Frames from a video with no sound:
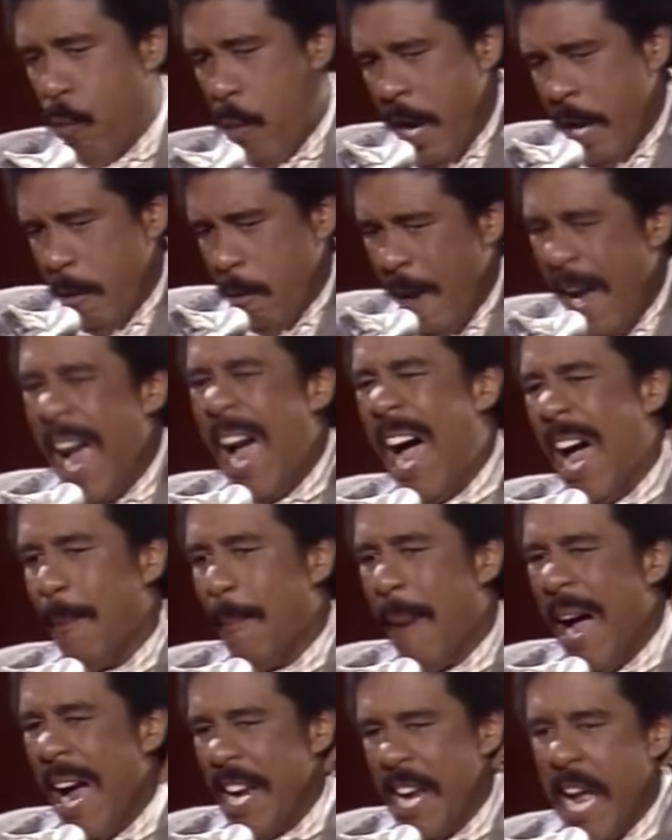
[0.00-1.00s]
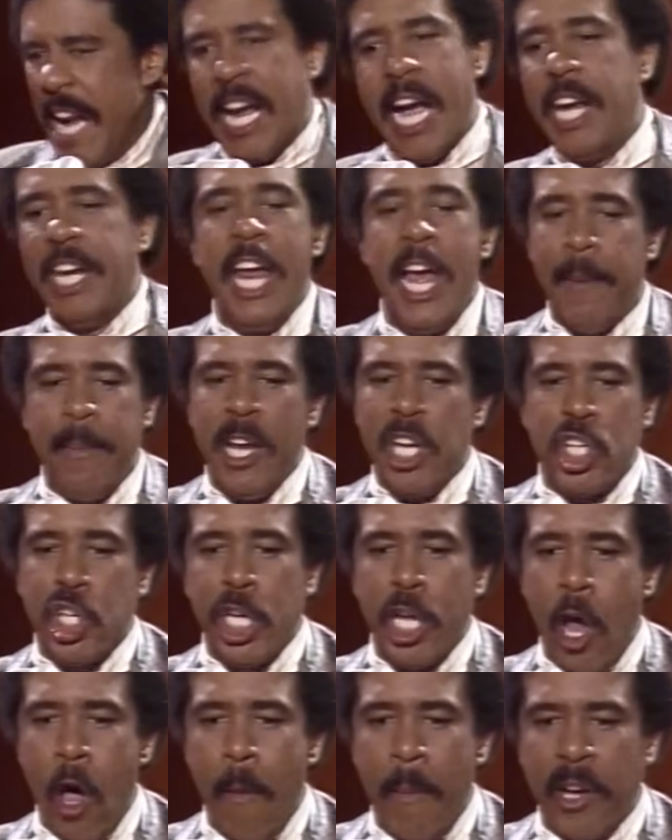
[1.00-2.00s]
went around my neck. I damn near
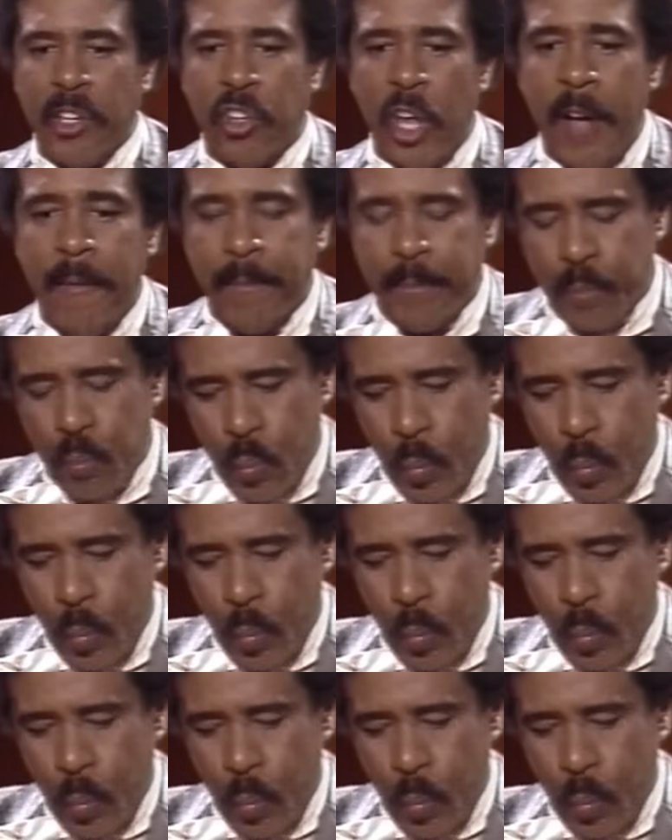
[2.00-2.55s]
shit on myself.